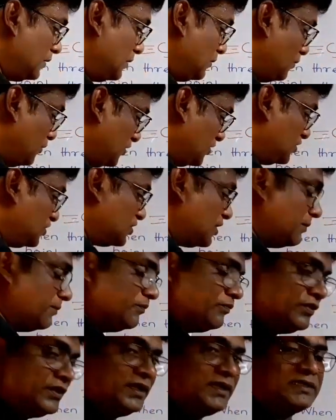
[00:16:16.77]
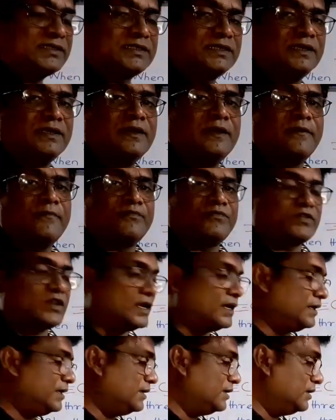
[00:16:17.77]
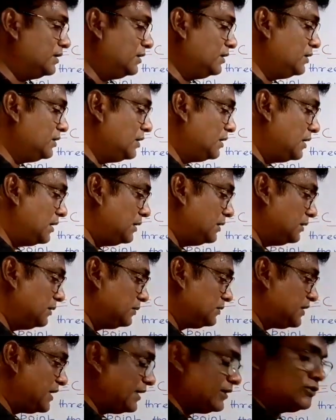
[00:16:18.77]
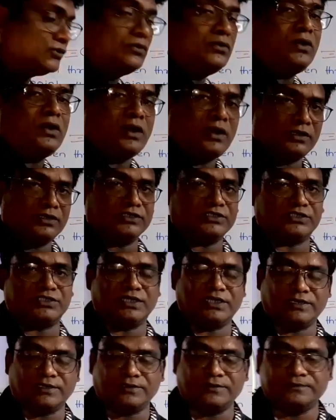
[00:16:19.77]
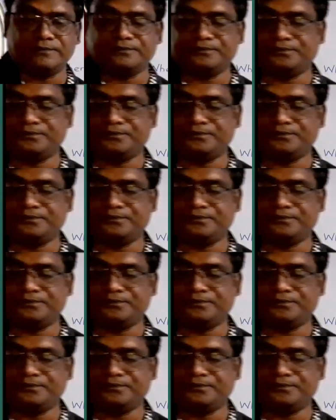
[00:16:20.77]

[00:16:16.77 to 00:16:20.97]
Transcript: with some figures, and try to understand.